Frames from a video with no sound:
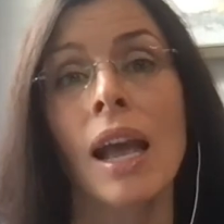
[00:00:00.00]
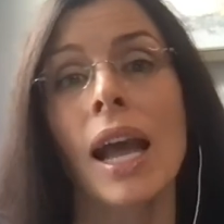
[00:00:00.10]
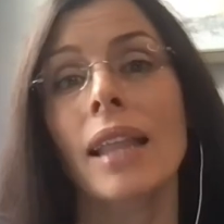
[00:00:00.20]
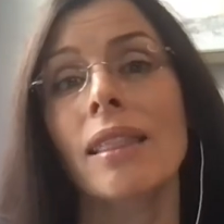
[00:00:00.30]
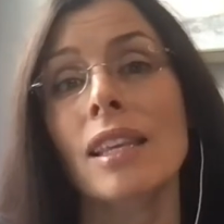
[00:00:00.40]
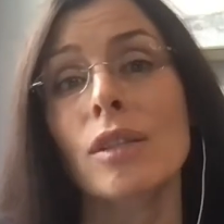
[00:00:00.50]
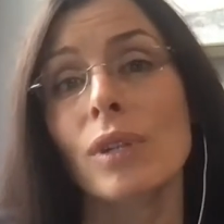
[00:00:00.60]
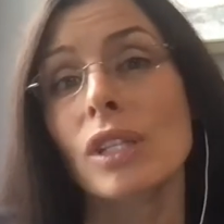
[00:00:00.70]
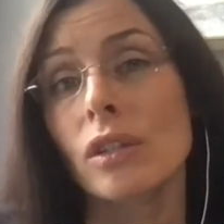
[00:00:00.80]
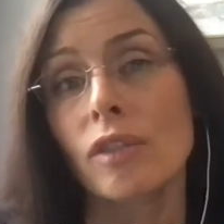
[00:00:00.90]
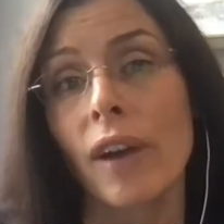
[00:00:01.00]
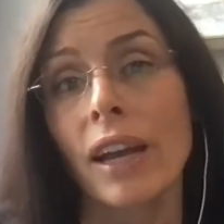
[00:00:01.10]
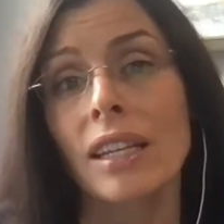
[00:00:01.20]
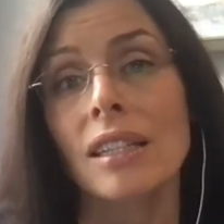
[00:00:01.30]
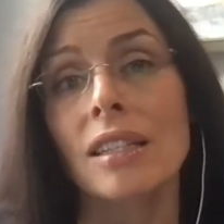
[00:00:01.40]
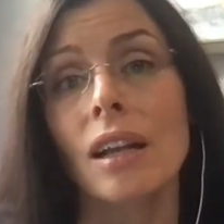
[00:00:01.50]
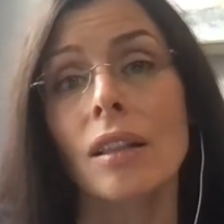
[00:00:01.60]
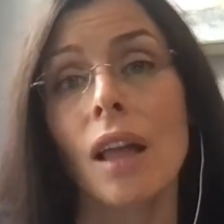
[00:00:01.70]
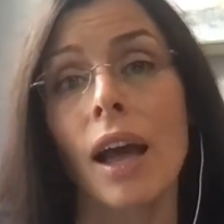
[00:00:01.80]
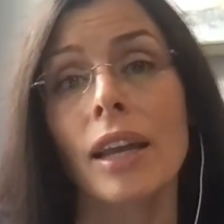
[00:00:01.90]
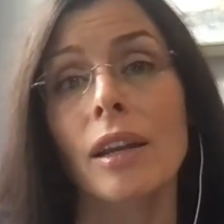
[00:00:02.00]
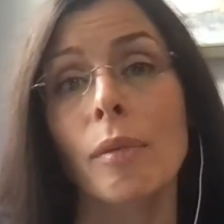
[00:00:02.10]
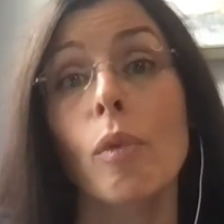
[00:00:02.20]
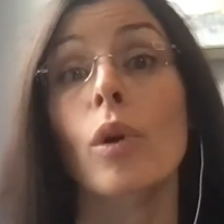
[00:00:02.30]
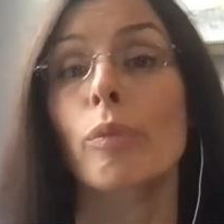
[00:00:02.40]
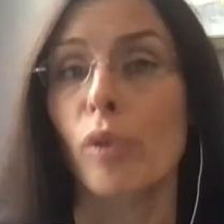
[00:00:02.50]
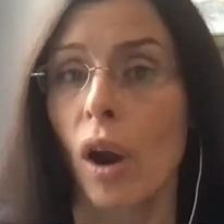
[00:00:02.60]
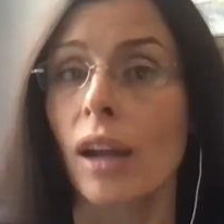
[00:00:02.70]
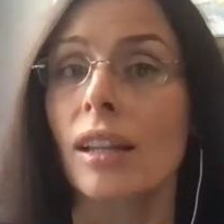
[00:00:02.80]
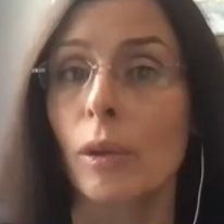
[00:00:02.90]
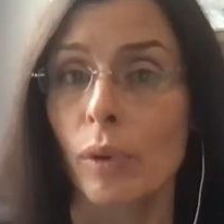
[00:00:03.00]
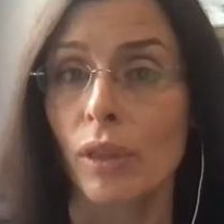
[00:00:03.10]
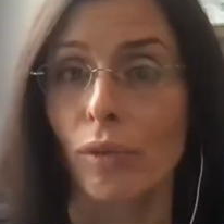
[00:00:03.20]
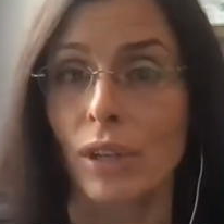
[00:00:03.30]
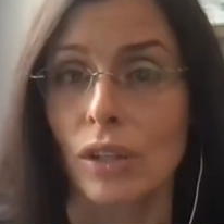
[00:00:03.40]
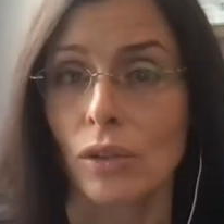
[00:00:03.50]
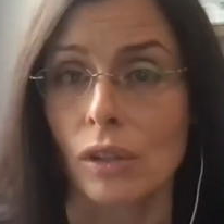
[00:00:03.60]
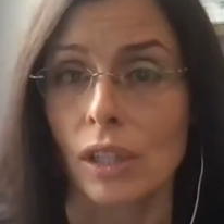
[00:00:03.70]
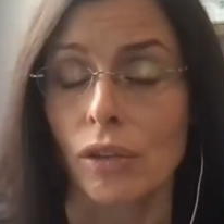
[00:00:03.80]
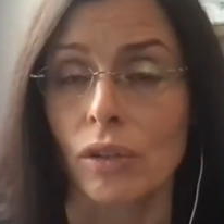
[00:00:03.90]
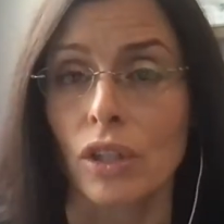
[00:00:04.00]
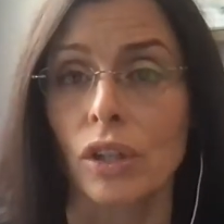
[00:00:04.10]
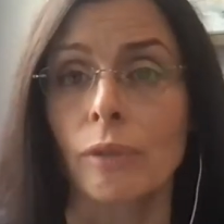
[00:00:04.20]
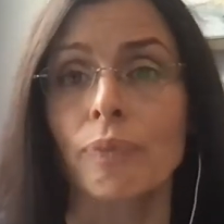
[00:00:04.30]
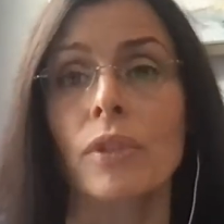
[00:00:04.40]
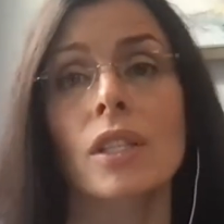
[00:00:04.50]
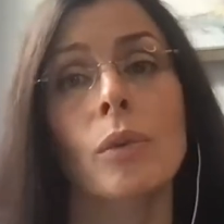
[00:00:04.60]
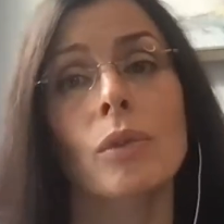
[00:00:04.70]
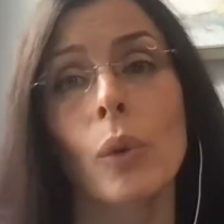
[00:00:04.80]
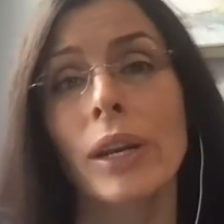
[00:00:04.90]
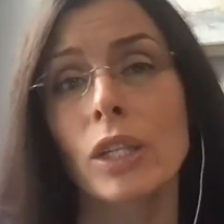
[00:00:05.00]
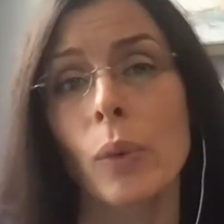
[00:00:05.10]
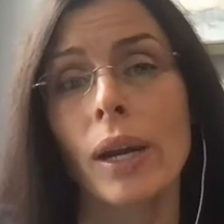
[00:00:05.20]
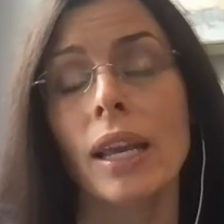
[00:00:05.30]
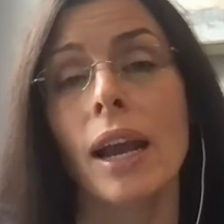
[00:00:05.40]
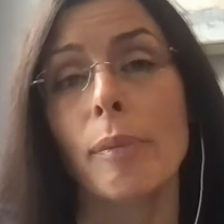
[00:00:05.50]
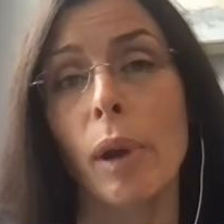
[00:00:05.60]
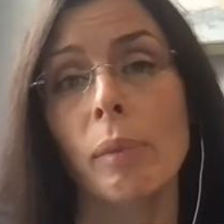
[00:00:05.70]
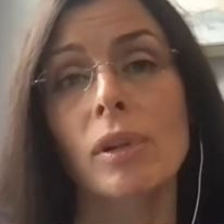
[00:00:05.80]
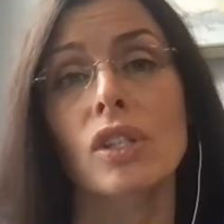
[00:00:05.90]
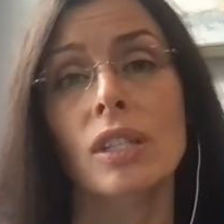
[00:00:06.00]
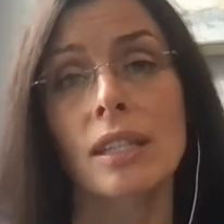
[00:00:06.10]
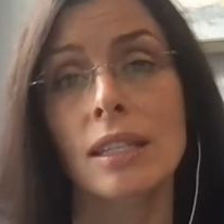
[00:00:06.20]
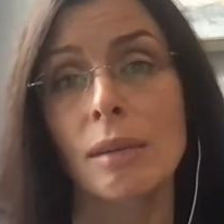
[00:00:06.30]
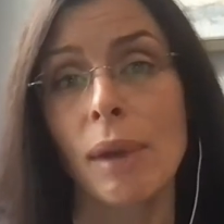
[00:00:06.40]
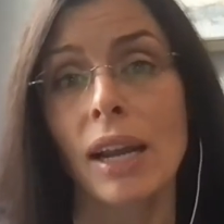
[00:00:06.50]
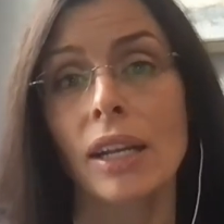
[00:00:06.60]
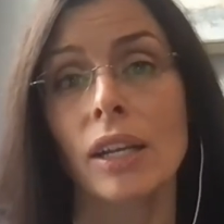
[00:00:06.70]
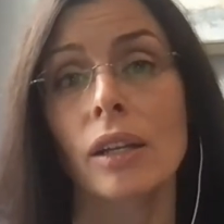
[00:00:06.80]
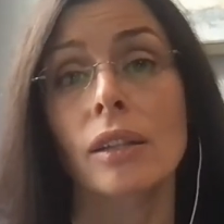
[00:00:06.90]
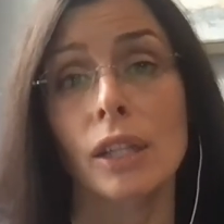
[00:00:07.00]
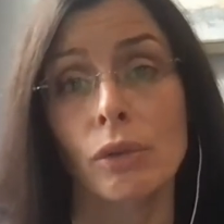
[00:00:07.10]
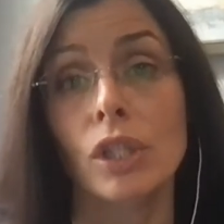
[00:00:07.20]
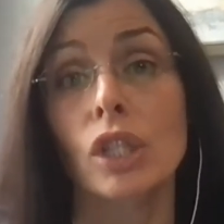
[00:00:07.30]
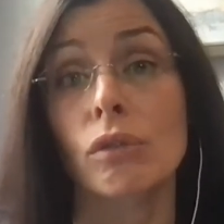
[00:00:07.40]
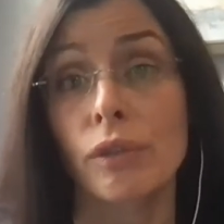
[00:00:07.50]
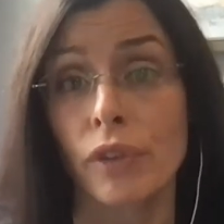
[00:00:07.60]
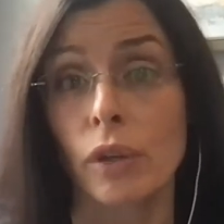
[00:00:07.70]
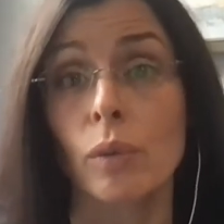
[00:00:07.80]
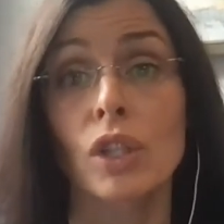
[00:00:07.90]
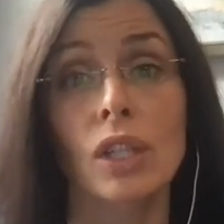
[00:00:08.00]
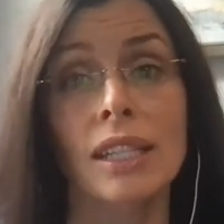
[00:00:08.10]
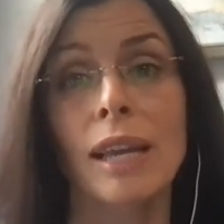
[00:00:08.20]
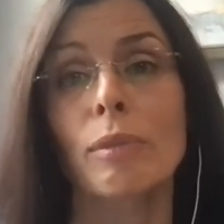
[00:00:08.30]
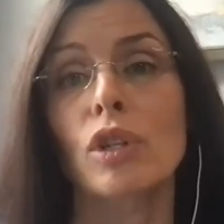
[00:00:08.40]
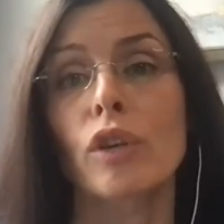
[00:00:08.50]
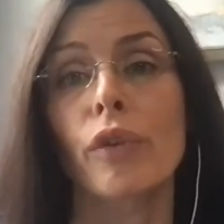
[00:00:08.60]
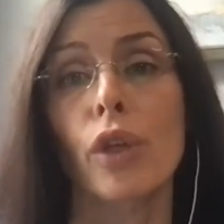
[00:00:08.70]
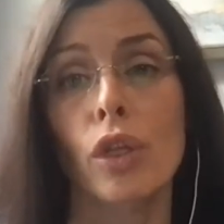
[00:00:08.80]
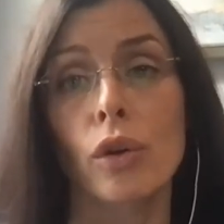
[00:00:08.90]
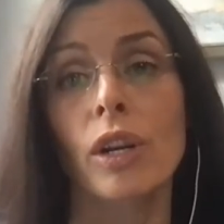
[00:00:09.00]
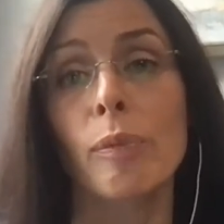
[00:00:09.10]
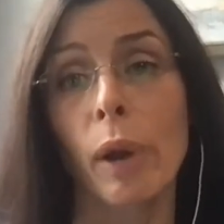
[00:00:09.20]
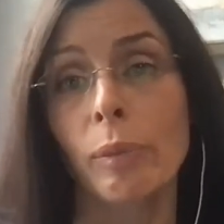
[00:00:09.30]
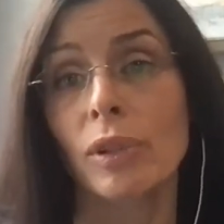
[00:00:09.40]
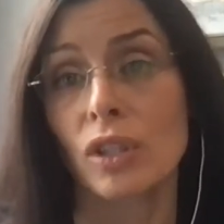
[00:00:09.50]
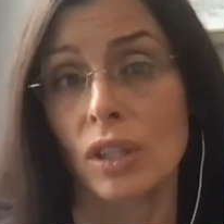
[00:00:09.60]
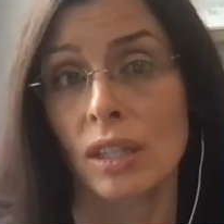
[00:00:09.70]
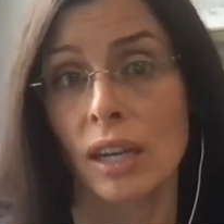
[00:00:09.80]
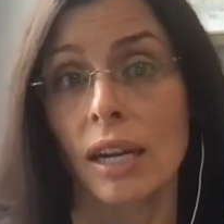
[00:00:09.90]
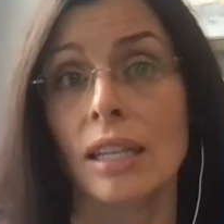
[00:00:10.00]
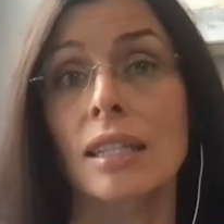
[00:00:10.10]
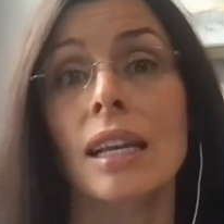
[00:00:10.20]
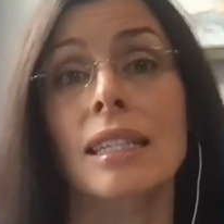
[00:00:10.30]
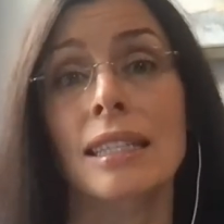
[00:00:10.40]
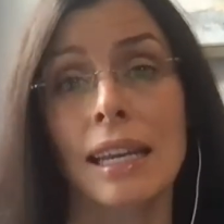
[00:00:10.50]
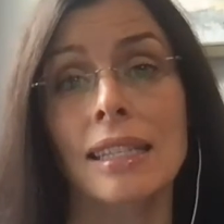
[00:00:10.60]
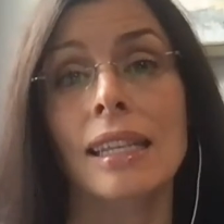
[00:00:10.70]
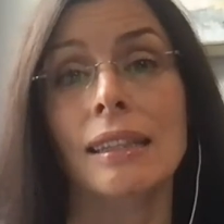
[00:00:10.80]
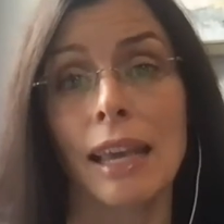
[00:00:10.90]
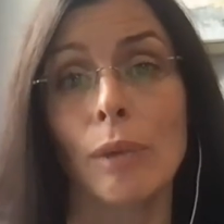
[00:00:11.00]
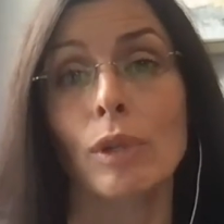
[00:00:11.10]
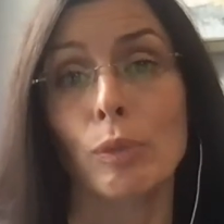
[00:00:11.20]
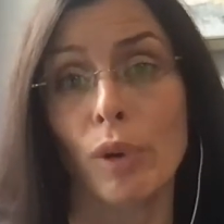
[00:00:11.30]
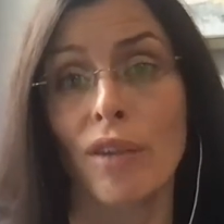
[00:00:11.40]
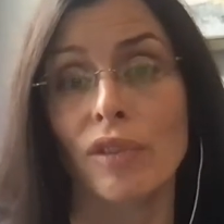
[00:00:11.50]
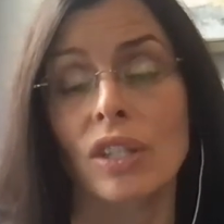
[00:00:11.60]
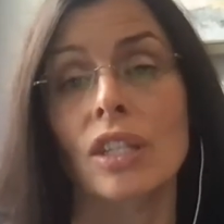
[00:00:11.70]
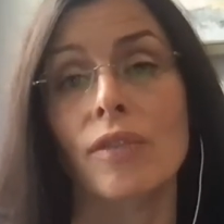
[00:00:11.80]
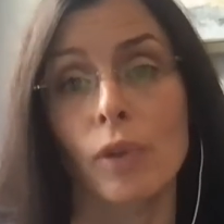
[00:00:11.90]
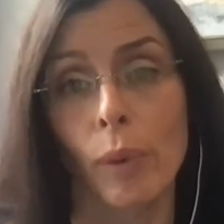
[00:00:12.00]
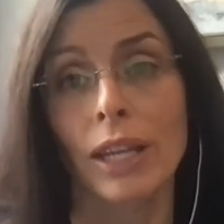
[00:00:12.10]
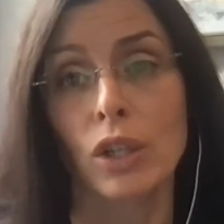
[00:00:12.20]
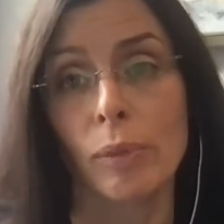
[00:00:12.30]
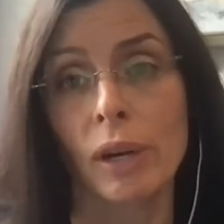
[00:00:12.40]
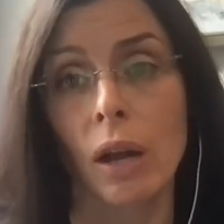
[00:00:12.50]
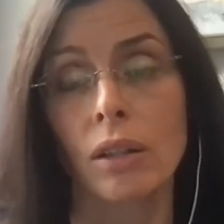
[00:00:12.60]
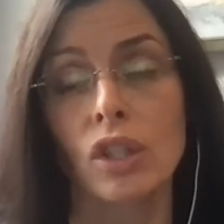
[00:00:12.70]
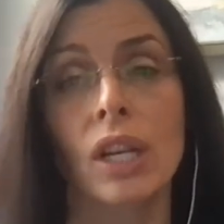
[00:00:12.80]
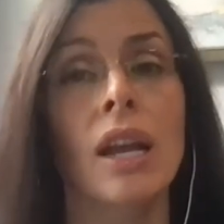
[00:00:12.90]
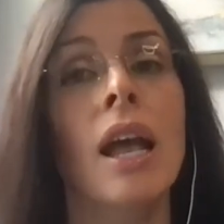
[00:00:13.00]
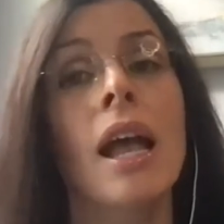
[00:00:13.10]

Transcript: And these research findings align more broadly with the research literature. So in 2020, I published a systematic literature review, which examined over 30 published studies assessing language preferences for weight terminology.